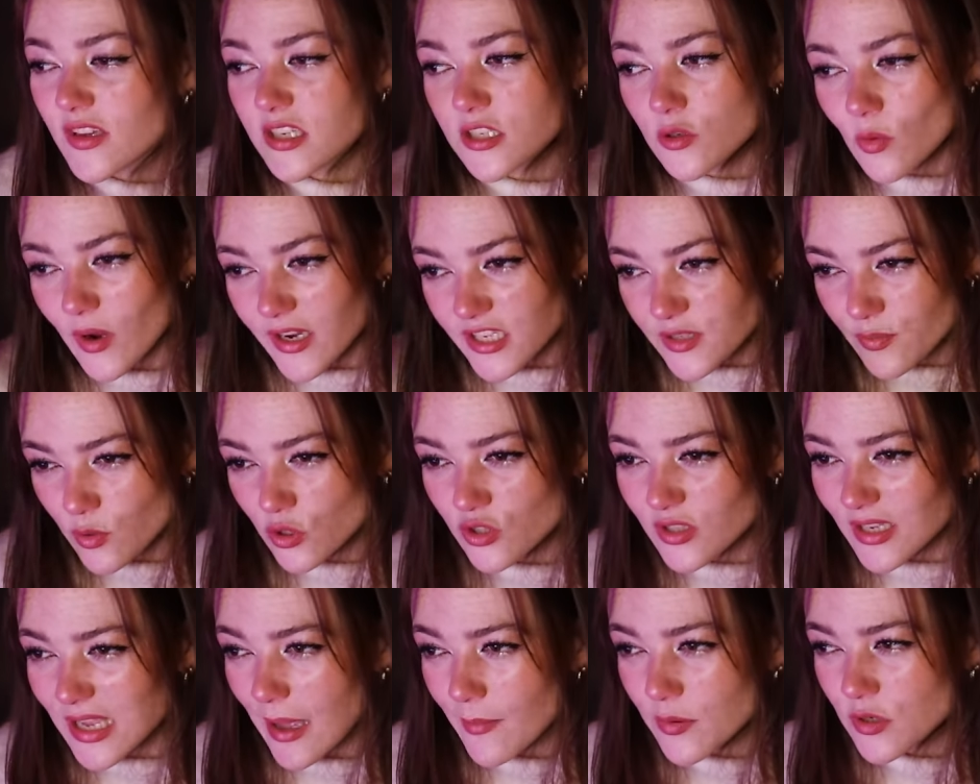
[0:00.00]
This is why he
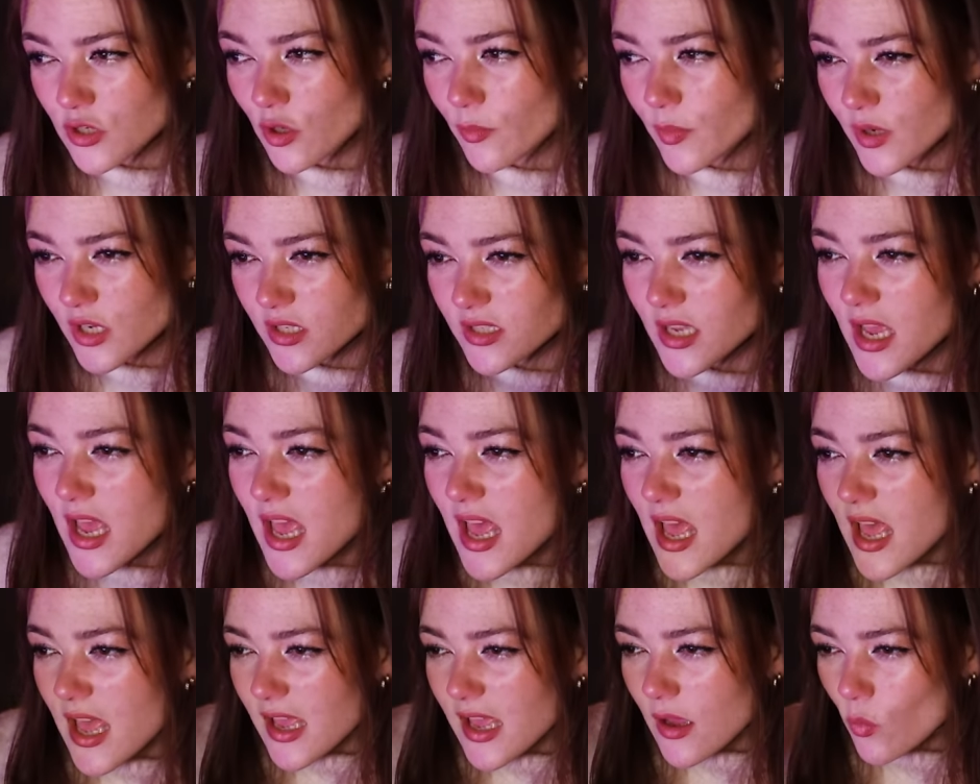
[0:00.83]
supports the Capitol, because
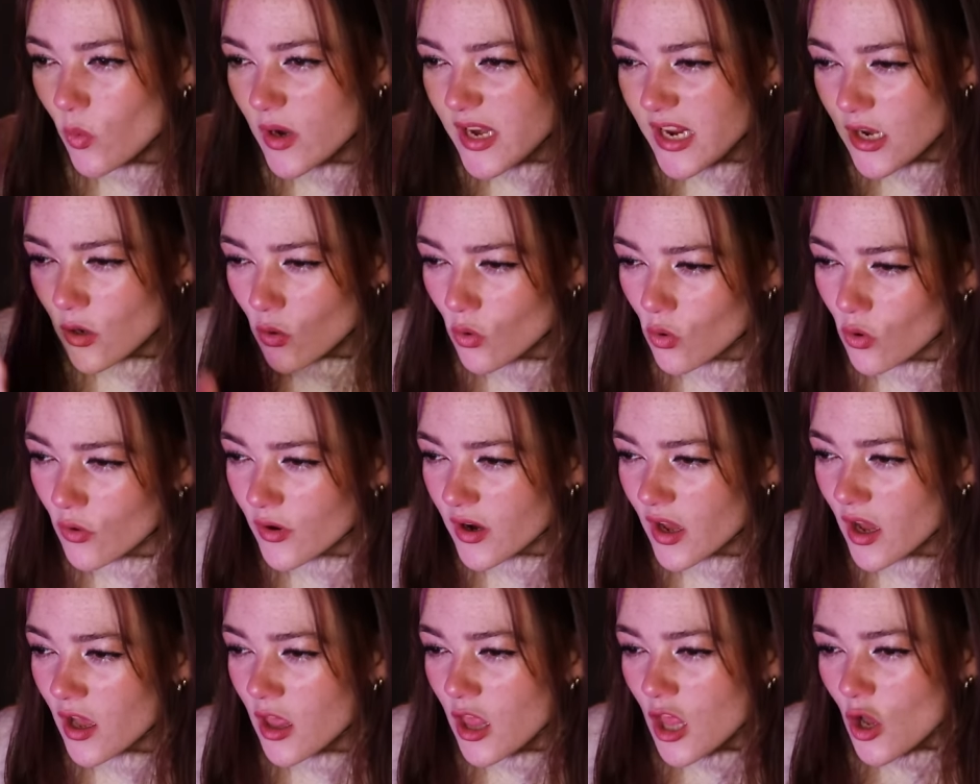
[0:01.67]
we need
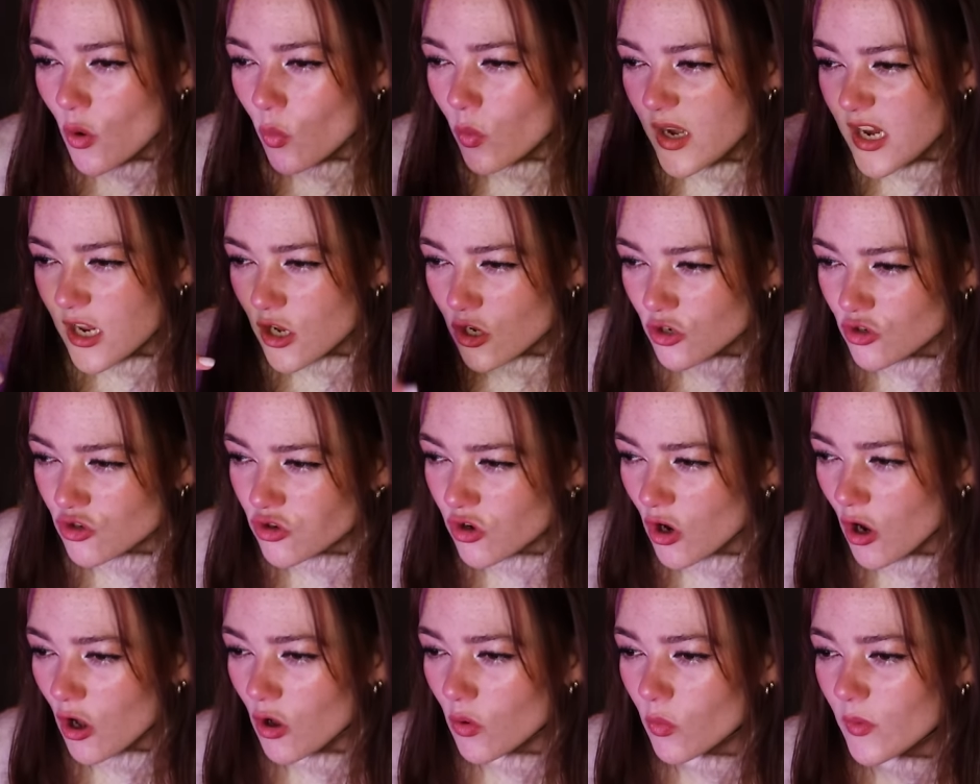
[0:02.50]
order, we need
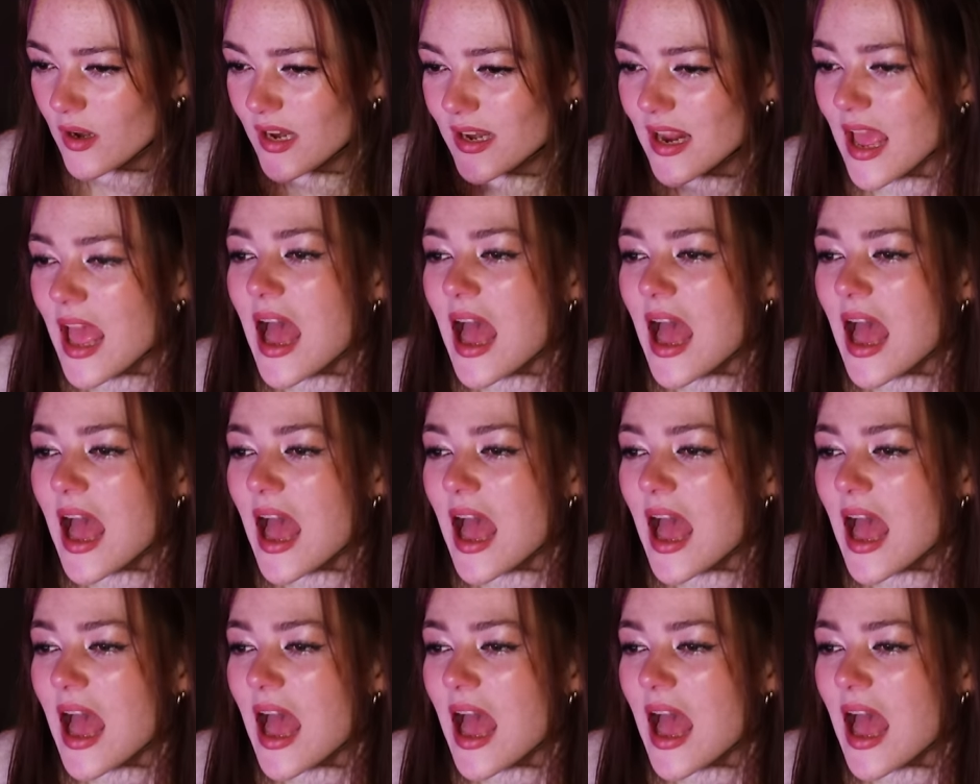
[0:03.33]
control.